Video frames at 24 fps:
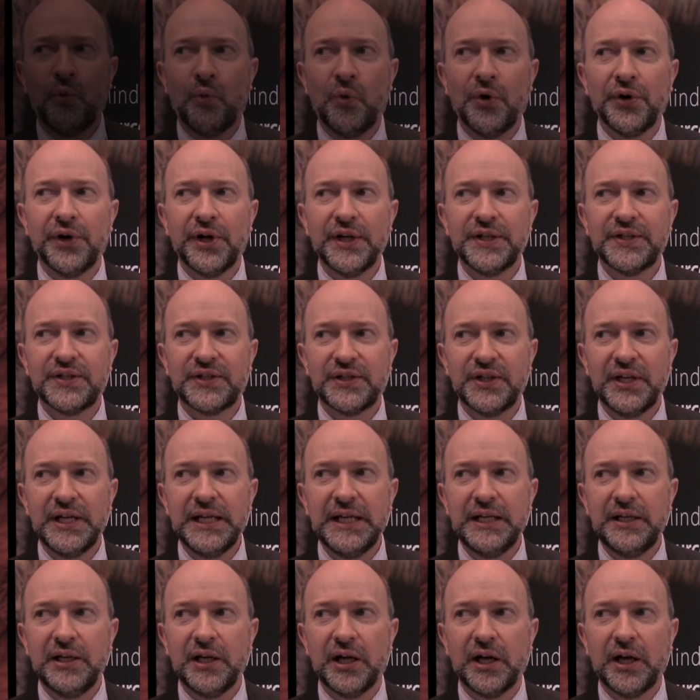What I
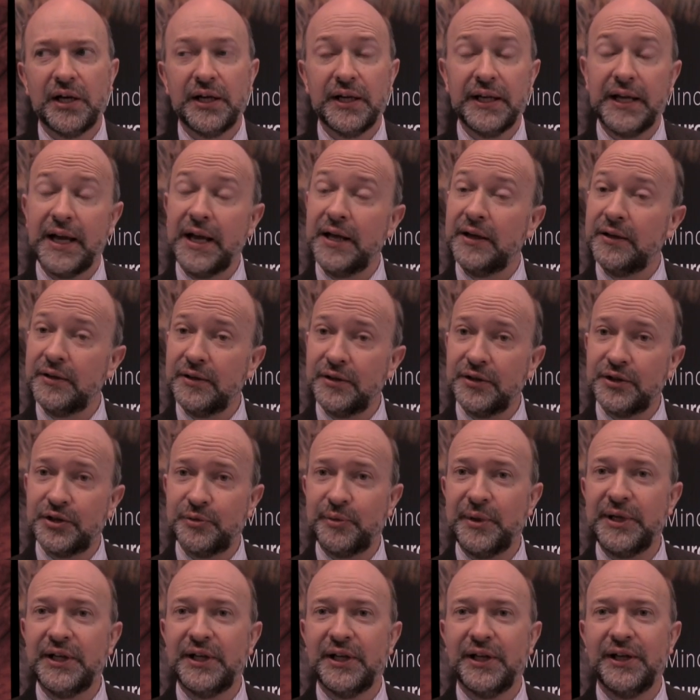see, and again
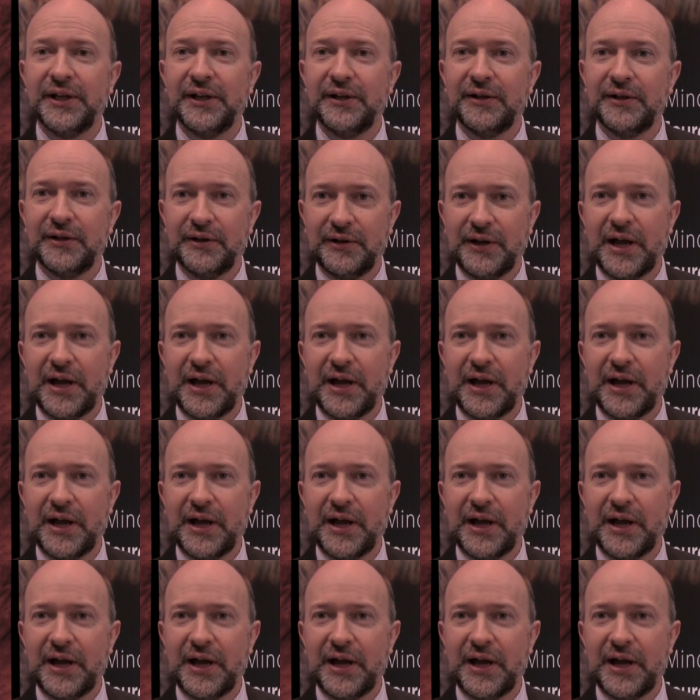speaking,